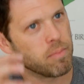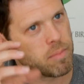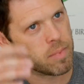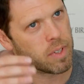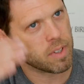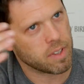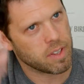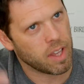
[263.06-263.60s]

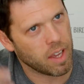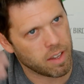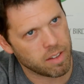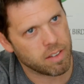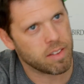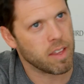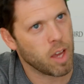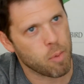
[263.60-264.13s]
of that
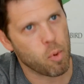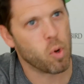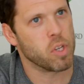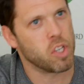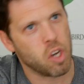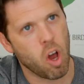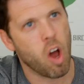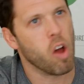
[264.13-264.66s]
thing I'm
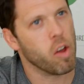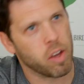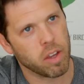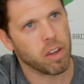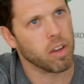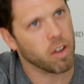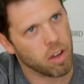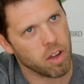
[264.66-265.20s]
always
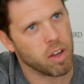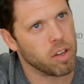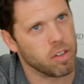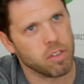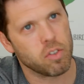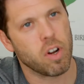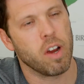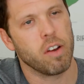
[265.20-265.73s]
gnawing
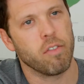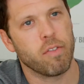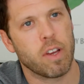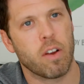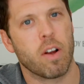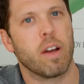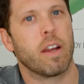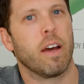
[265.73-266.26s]
on, trying to
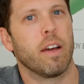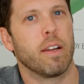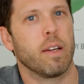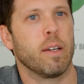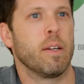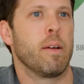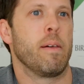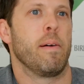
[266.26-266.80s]
figure out how
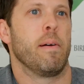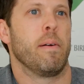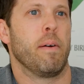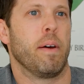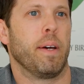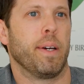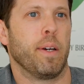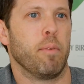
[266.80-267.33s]
to
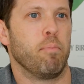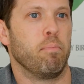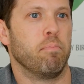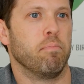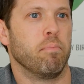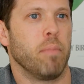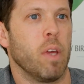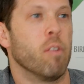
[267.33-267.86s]

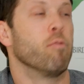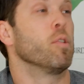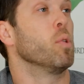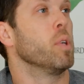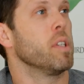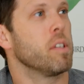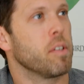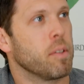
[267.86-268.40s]

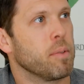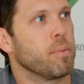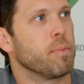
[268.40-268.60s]
influence.